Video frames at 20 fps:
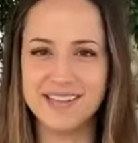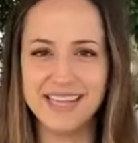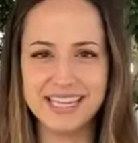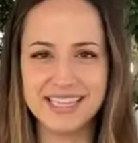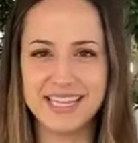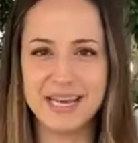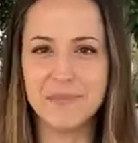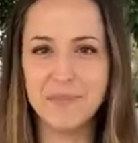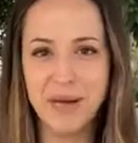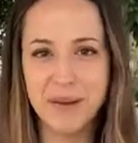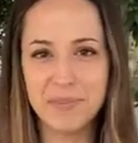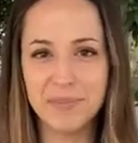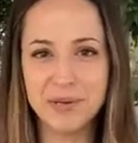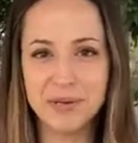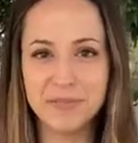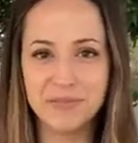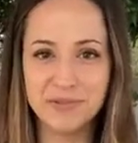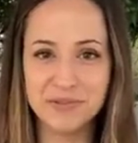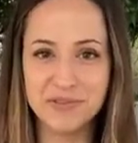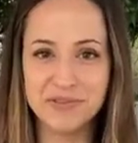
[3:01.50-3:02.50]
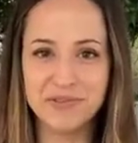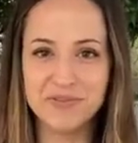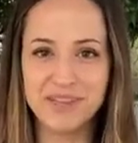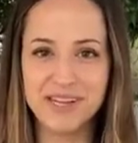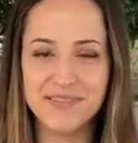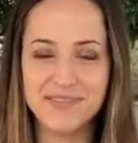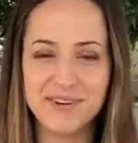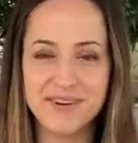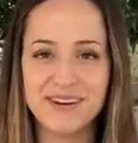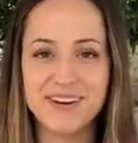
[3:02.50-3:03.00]
like that peppery blue
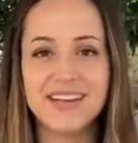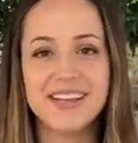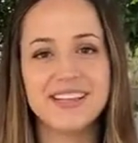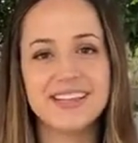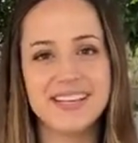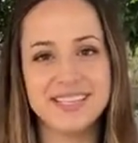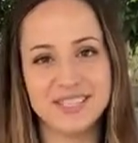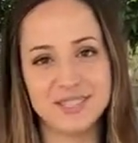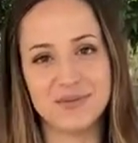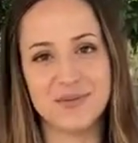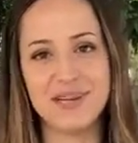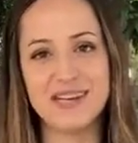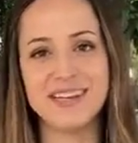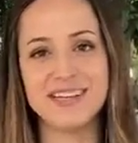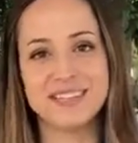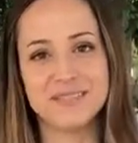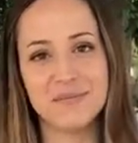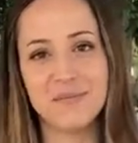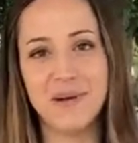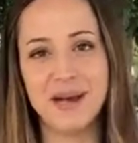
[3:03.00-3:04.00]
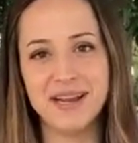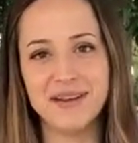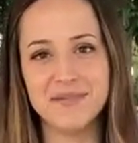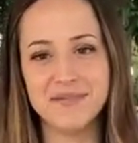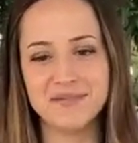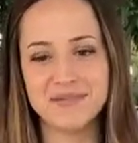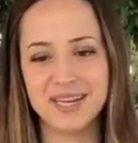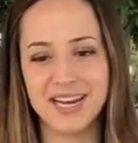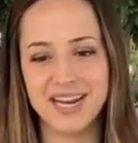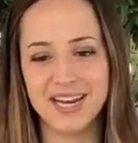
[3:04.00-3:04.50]
flavor, that sweetness might
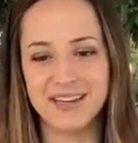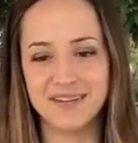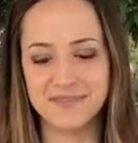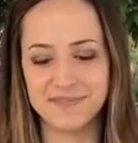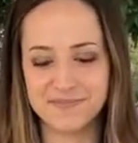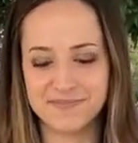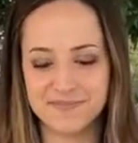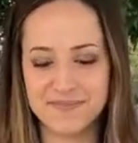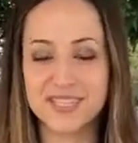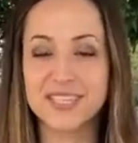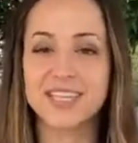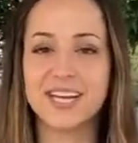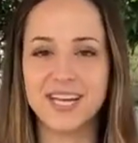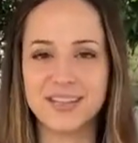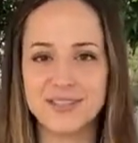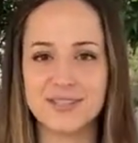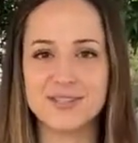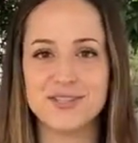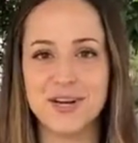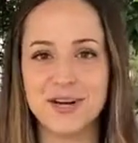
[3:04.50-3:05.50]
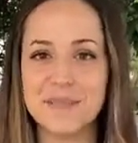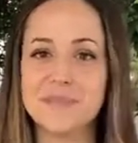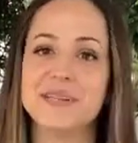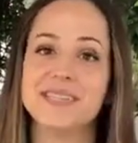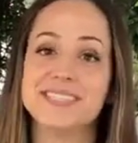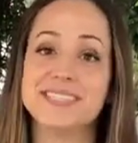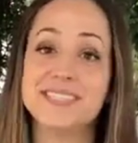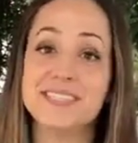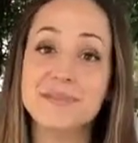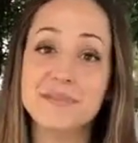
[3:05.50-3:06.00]
kind of cut the
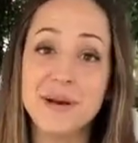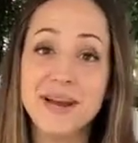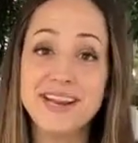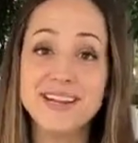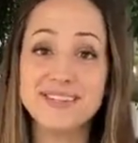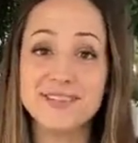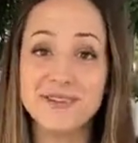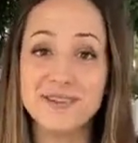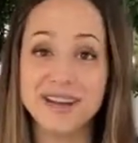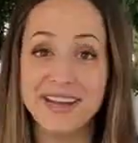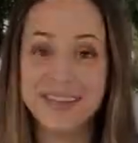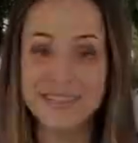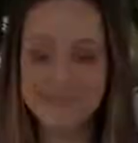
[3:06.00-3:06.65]
sharpness and you might enjoy it.